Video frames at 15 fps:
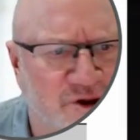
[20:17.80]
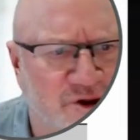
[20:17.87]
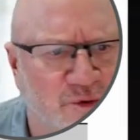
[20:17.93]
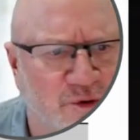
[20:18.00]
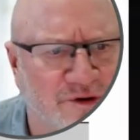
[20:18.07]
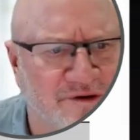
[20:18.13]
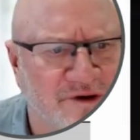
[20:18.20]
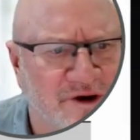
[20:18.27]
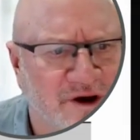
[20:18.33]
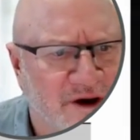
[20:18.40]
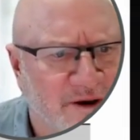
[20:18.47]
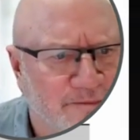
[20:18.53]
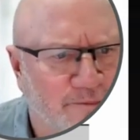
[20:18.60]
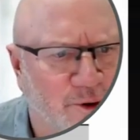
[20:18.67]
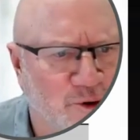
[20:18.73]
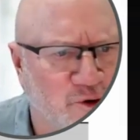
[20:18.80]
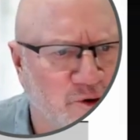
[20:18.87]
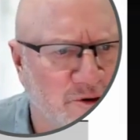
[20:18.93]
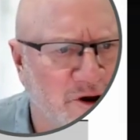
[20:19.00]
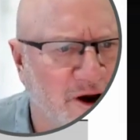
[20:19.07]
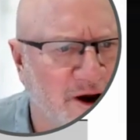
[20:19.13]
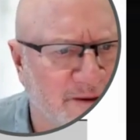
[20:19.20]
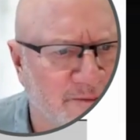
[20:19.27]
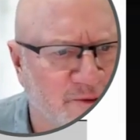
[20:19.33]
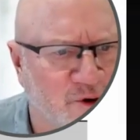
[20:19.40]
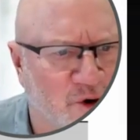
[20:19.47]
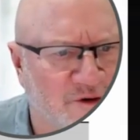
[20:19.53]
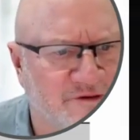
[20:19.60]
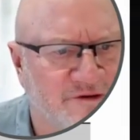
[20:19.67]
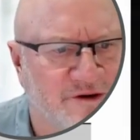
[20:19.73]
was botulinum
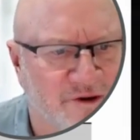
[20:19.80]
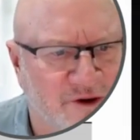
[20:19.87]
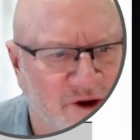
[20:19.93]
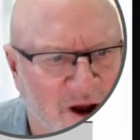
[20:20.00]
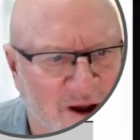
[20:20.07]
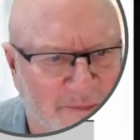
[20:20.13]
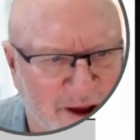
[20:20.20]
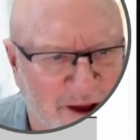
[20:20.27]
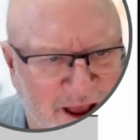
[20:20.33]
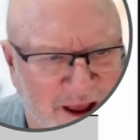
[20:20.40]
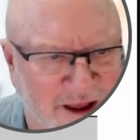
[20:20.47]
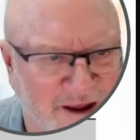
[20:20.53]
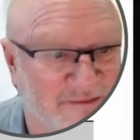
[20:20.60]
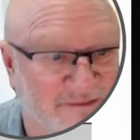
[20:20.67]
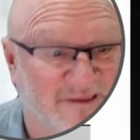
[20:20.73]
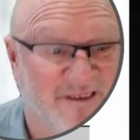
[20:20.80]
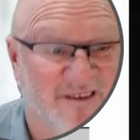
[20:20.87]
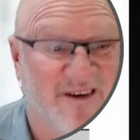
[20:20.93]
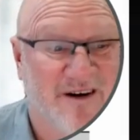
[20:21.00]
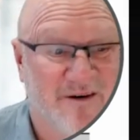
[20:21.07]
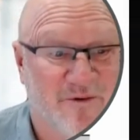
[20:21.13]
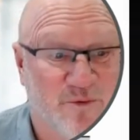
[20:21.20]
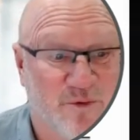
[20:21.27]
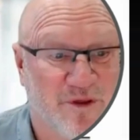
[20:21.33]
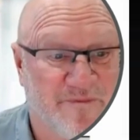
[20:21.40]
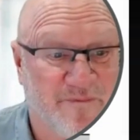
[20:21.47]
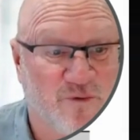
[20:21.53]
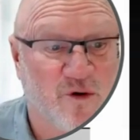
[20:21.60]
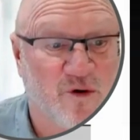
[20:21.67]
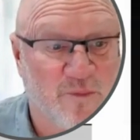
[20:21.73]
toxin type A, with
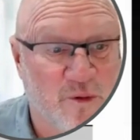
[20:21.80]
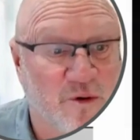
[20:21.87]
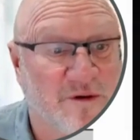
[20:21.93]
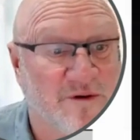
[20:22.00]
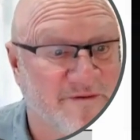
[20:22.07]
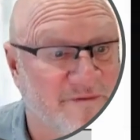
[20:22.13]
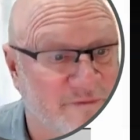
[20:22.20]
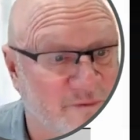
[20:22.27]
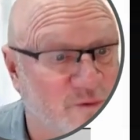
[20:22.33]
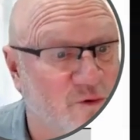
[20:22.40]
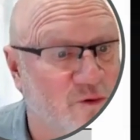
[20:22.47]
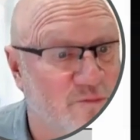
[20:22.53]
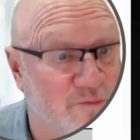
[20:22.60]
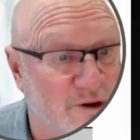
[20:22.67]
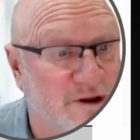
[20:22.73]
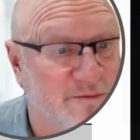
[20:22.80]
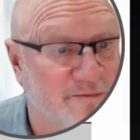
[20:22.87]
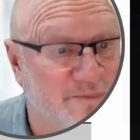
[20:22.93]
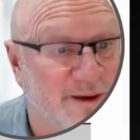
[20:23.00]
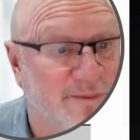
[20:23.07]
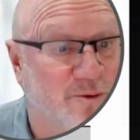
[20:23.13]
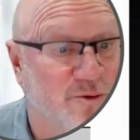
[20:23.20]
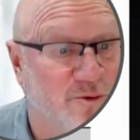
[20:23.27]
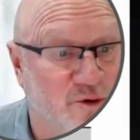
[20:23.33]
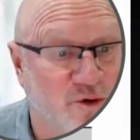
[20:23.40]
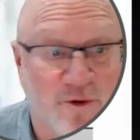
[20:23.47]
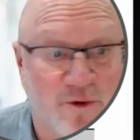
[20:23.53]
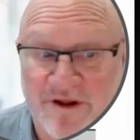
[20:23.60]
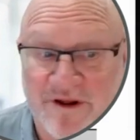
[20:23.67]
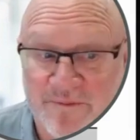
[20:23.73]
4.4 million people
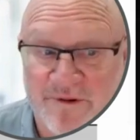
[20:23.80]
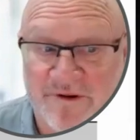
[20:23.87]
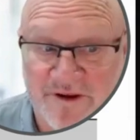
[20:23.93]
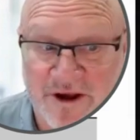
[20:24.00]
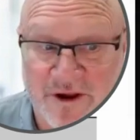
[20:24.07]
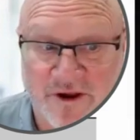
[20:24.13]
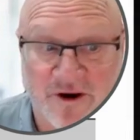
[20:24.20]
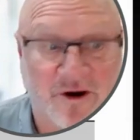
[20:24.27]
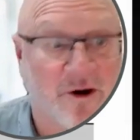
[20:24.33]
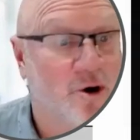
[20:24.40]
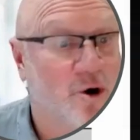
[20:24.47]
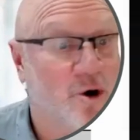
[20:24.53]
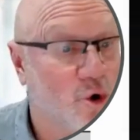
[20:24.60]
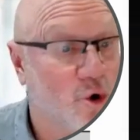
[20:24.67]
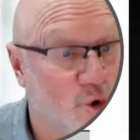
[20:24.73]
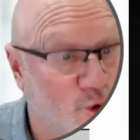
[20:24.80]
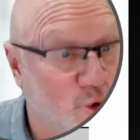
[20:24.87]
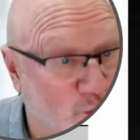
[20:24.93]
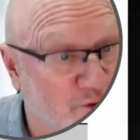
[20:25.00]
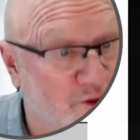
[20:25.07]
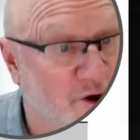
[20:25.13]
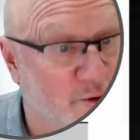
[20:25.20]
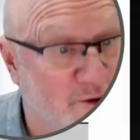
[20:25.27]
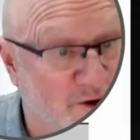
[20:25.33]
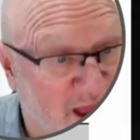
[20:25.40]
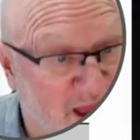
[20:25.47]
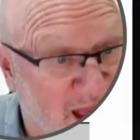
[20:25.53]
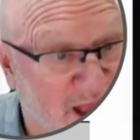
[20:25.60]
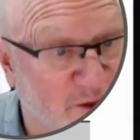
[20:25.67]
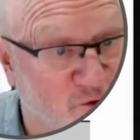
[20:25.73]
doing this procedure, although it
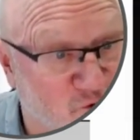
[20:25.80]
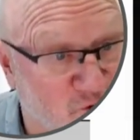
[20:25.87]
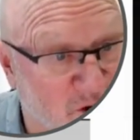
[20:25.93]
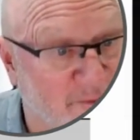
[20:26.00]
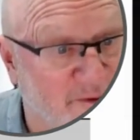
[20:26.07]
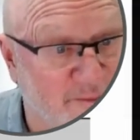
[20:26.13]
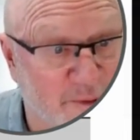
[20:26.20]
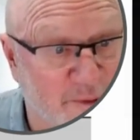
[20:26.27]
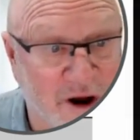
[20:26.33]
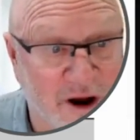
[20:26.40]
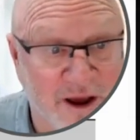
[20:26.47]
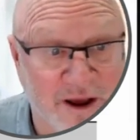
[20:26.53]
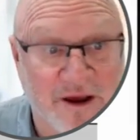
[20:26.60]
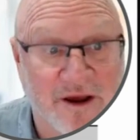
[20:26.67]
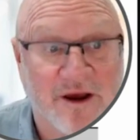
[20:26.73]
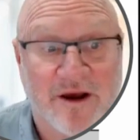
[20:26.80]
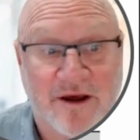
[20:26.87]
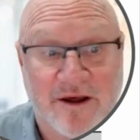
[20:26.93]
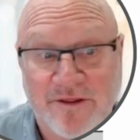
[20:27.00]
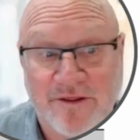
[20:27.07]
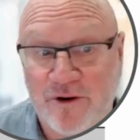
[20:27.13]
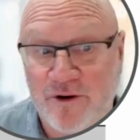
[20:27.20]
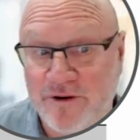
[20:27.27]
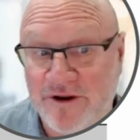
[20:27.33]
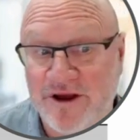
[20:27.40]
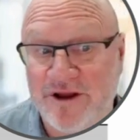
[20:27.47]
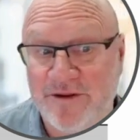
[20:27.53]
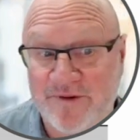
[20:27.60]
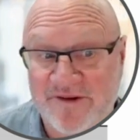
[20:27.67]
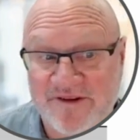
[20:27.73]
had dropped by
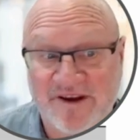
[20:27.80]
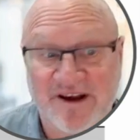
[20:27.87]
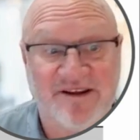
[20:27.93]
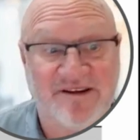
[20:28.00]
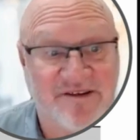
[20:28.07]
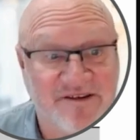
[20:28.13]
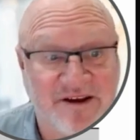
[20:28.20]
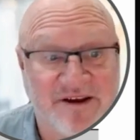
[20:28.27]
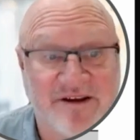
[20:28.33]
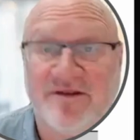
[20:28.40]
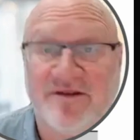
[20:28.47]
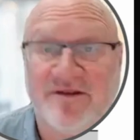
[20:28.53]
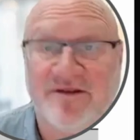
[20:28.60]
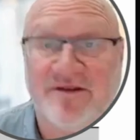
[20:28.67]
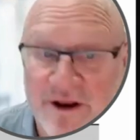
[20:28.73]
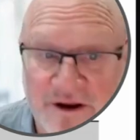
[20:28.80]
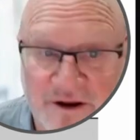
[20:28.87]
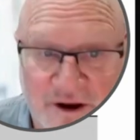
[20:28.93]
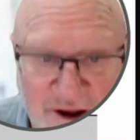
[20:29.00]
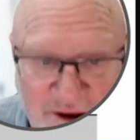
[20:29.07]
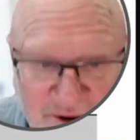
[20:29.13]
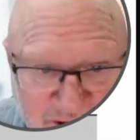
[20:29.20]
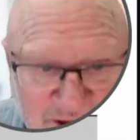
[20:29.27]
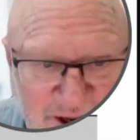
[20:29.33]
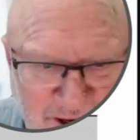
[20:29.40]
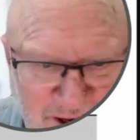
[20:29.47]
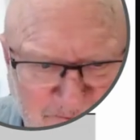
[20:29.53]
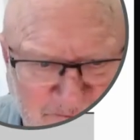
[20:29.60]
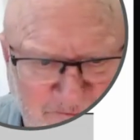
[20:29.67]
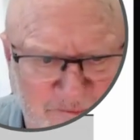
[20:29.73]
13% since
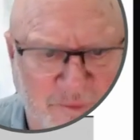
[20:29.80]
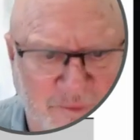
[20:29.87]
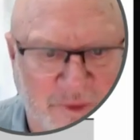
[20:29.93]
2019.